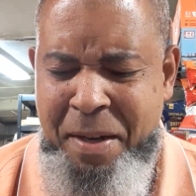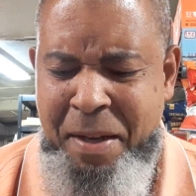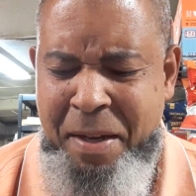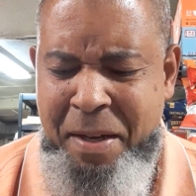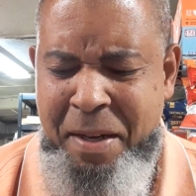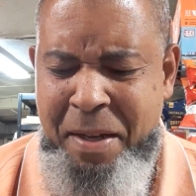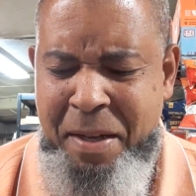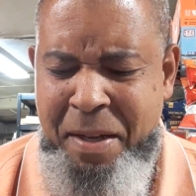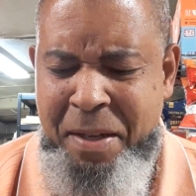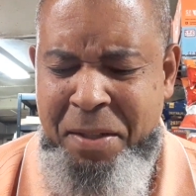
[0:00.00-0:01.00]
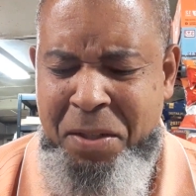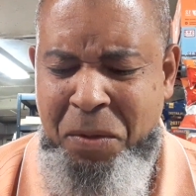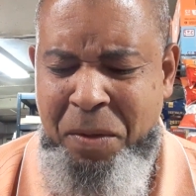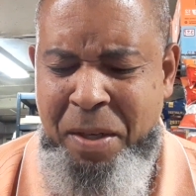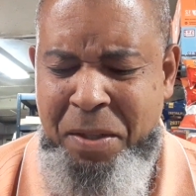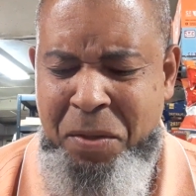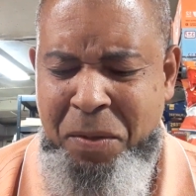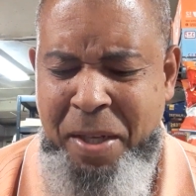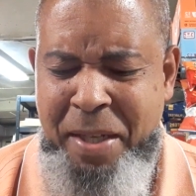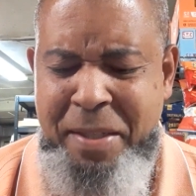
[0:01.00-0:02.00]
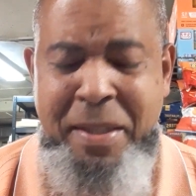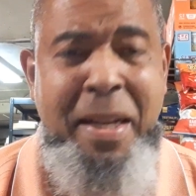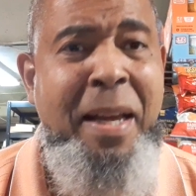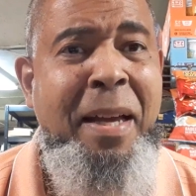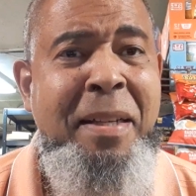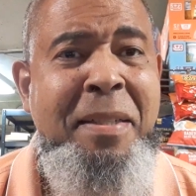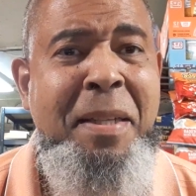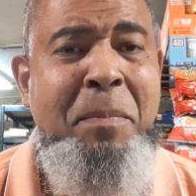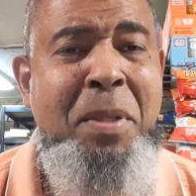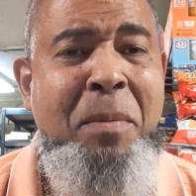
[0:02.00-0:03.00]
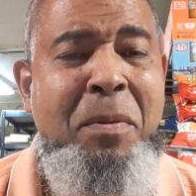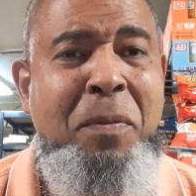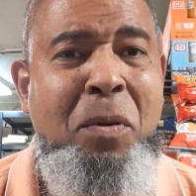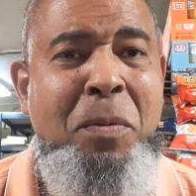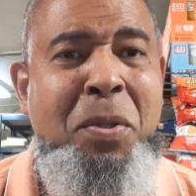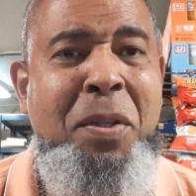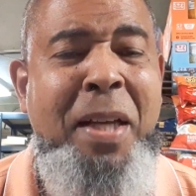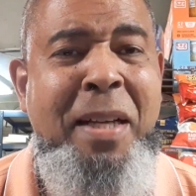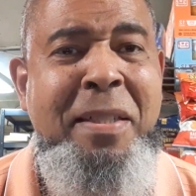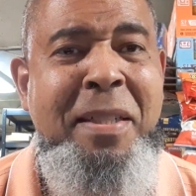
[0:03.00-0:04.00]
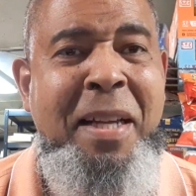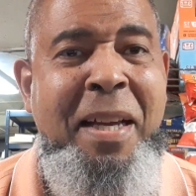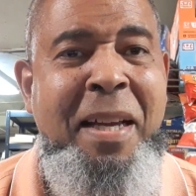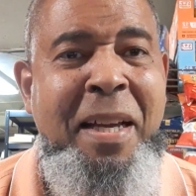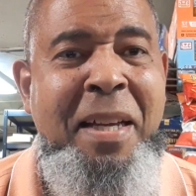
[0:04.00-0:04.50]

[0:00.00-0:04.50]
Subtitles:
and in 2009, September the 4th, 2009,